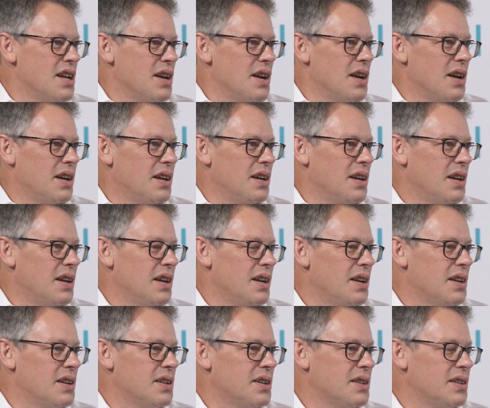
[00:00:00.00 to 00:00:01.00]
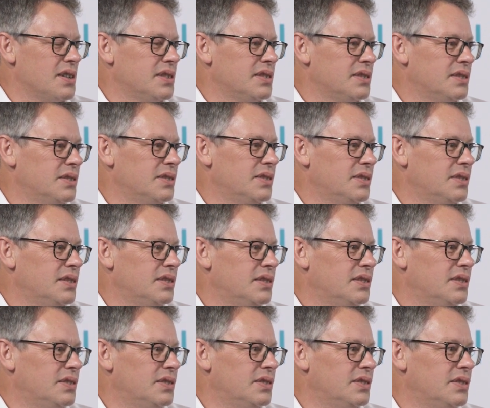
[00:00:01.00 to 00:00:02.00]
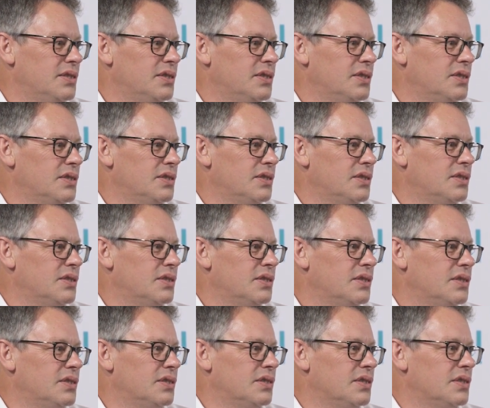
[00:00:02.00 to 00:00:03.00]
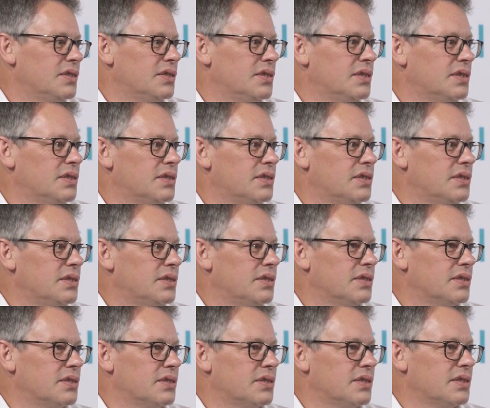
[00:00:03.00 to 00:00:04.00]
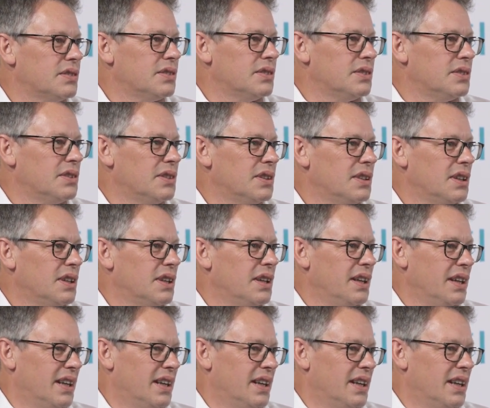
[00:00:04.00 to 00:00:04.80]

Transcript: This person isn't speaking.